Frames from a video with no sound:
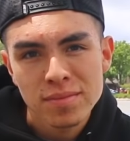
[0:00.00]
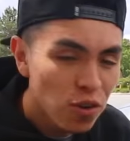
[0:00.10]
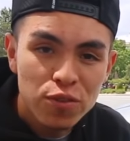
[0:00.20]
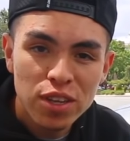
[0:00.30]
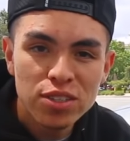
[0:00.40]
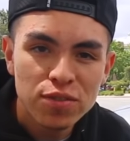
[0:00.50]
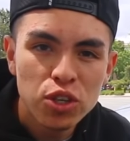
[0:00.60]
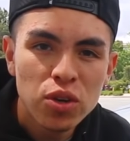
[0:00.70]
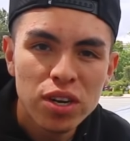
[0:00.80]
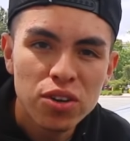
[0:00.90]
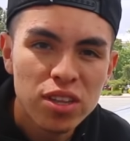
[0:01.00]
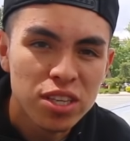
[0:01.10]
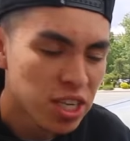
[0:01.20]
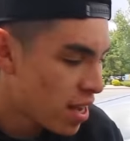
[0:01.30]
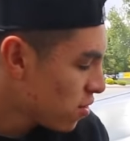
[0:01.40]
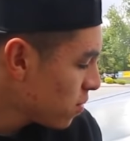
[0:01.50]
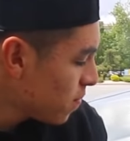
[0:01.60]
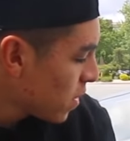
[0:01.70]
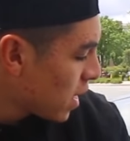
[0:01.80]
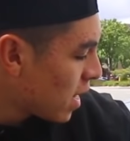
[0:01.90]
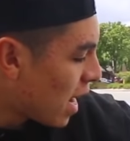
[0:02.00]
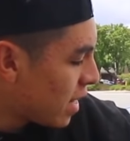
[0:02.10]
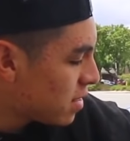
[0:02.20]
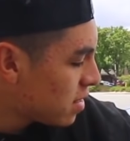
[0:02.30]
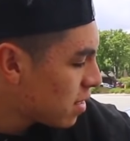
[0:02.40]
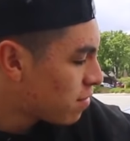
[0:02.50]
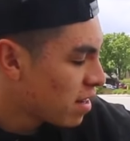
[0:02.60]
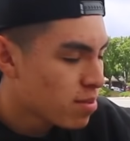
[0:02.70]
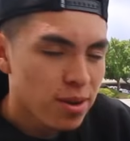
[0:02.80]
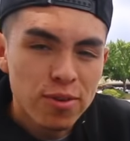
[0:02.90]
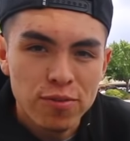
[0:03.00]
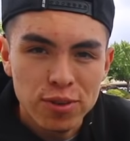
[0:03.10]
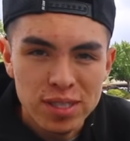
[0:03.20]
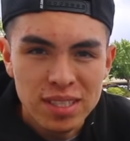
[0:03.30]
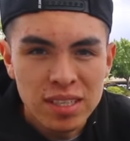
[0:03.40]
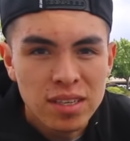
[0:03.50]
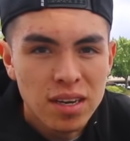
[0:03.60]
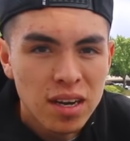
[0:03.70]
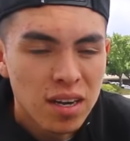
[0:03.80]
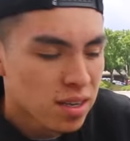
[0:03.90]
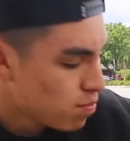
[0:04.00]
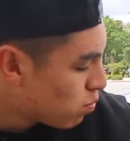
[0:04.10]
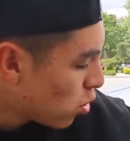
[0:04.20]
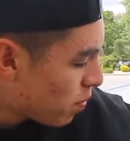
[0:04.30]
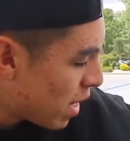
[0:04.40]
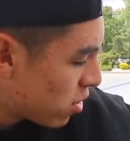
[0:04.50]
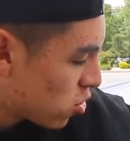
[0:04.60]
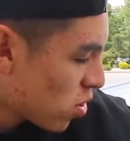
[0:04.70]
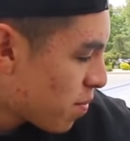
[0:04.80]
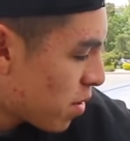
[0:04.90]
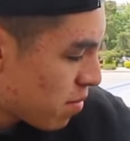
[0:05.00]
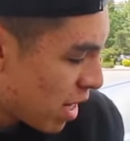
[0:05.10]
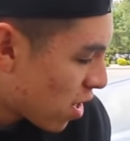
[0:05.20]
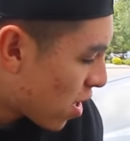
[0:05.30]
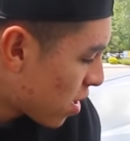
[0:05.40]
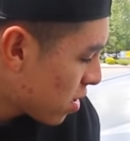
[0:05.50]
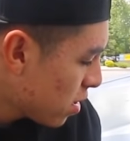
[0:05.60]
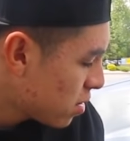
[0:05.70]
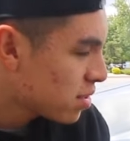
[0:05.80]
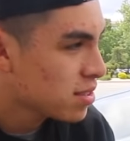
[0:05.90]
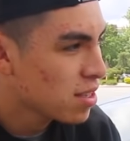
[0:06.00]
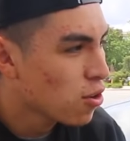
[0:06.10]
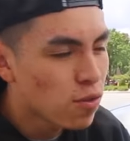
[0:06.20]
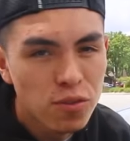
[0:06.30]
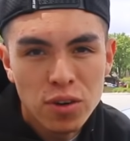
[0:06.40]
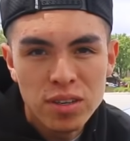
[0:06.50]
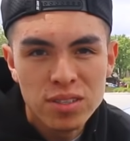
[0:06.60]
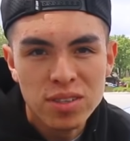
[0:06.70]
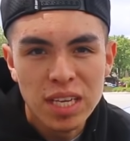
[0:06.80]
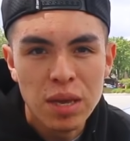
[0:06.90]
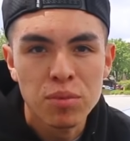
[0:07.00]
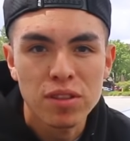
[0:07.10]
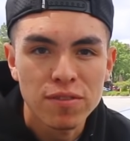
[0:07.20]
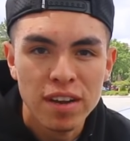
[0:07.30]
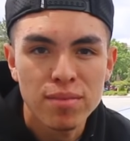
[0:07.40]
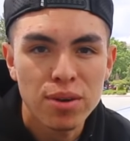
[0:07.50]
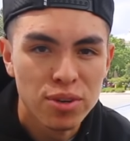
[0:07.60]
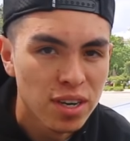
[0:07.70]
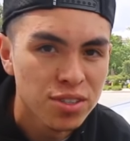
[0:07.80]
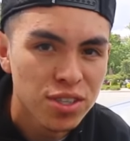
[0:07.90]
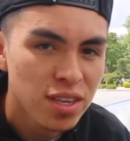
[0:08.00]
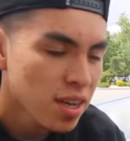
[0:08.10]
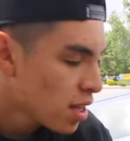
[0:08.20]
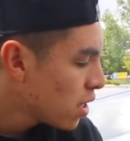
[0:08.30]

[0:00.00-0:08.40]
So for those of you who are new to the channel, I did the 5x114 bolt pattern swap on my car. This is the 04, so it came with the 5x100.